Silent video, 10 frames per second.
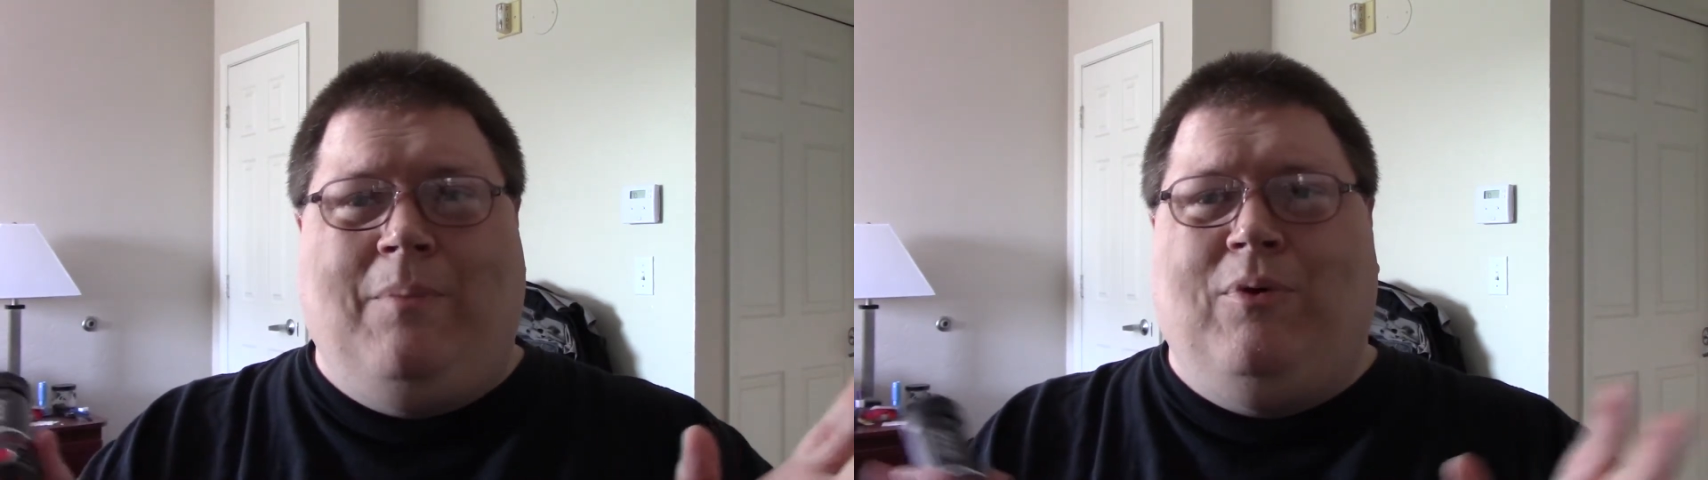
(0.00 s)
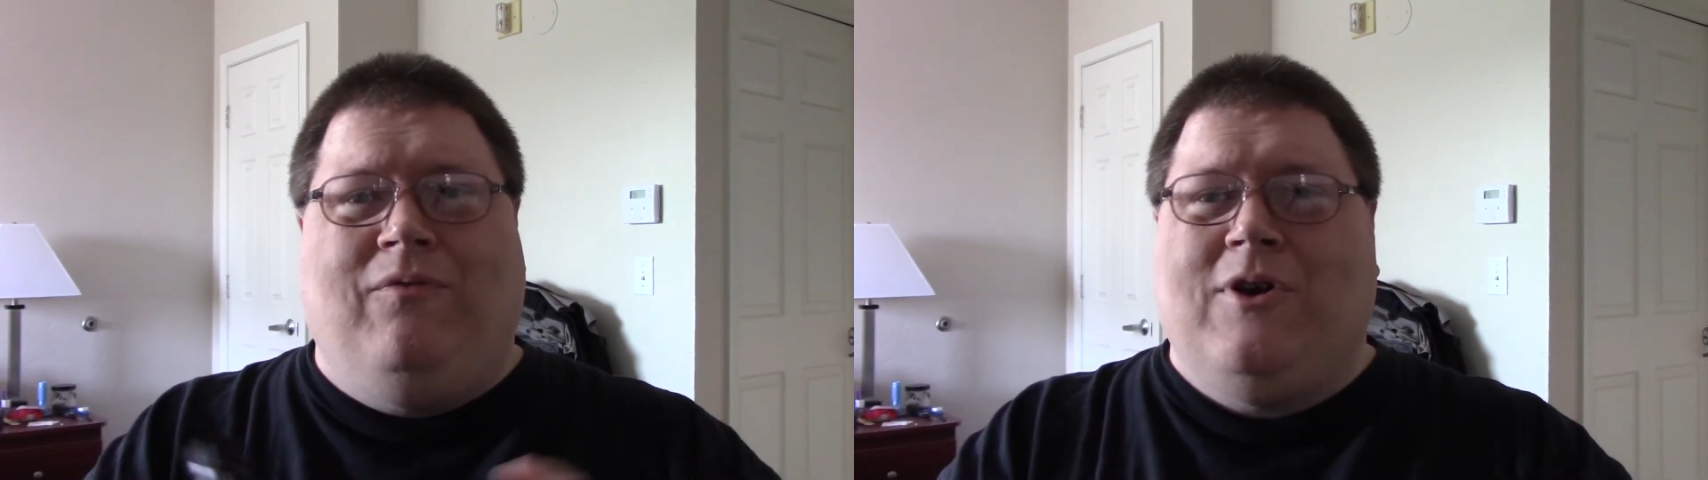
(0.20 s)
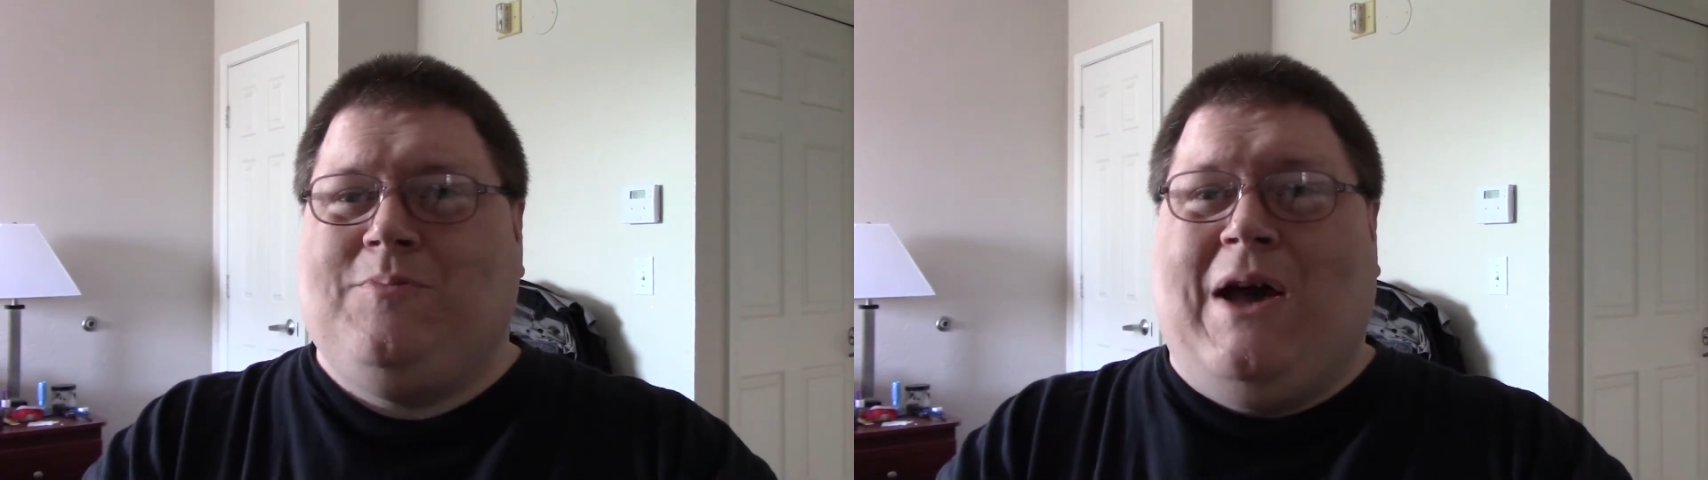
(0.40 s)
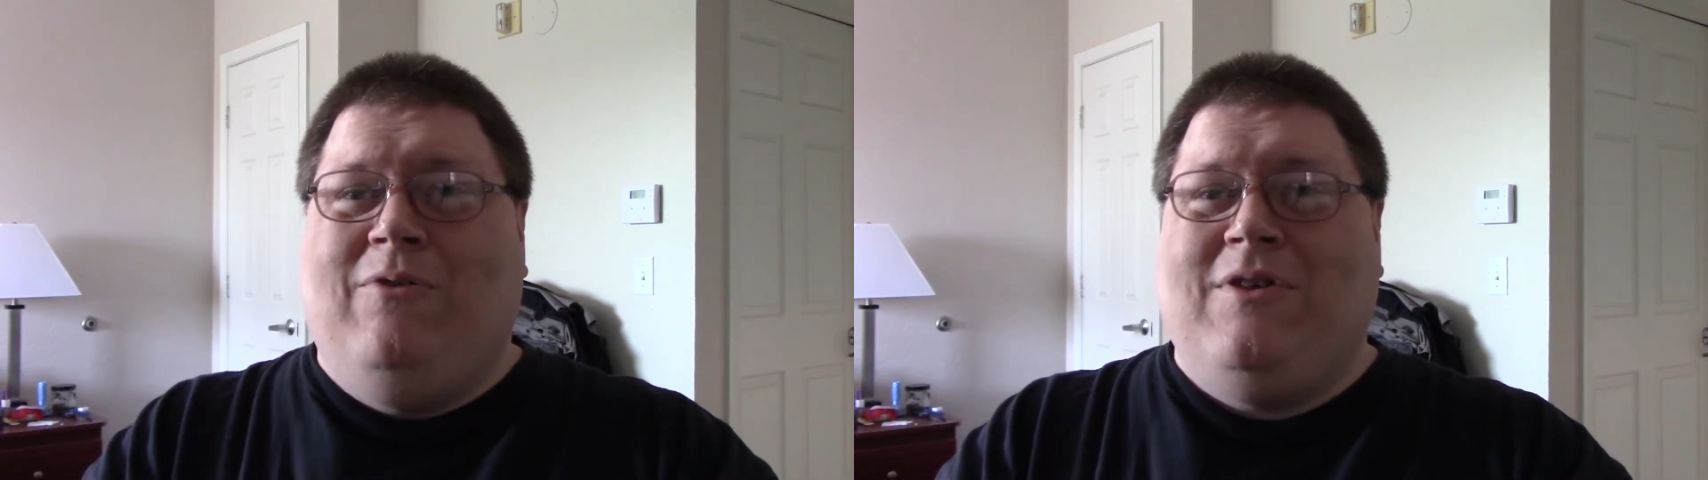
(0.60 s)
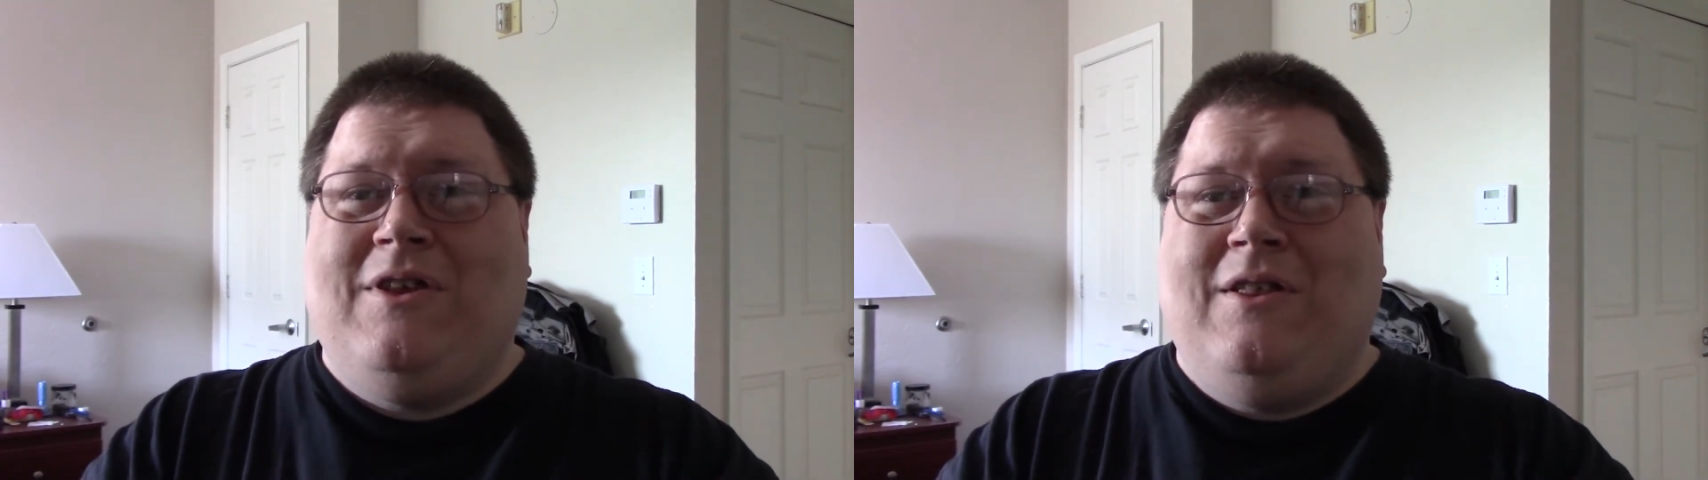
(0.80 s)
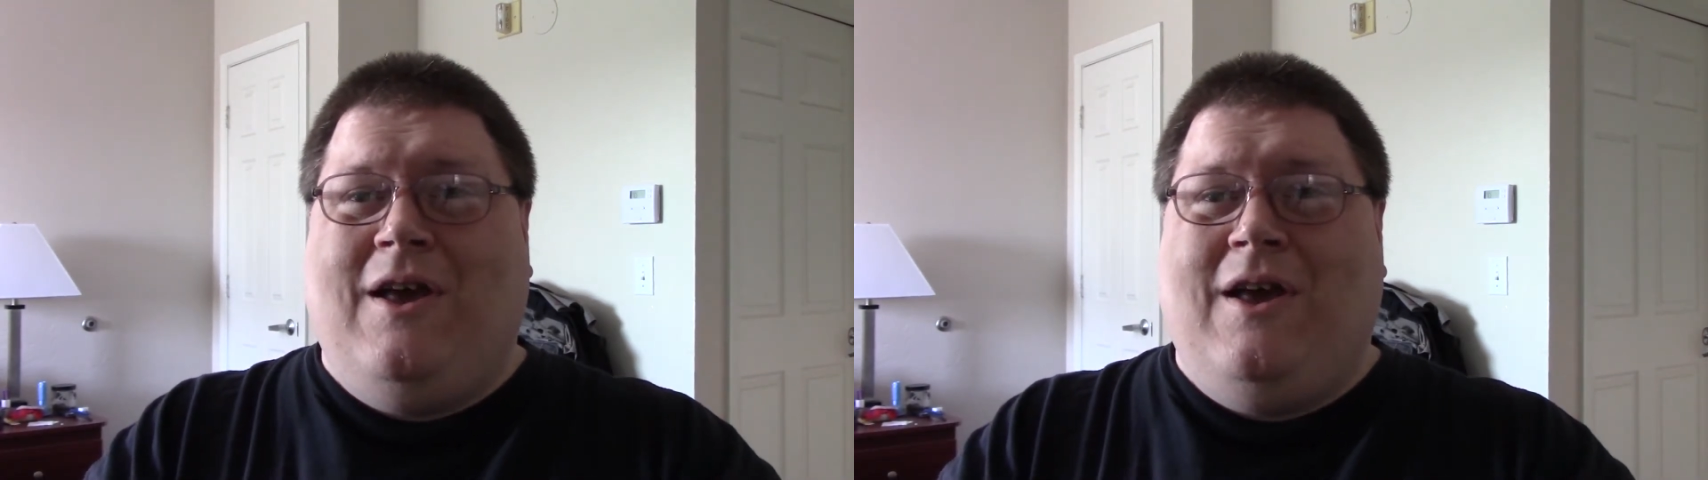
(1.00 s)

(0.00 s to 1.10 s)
I put fresh batteries in it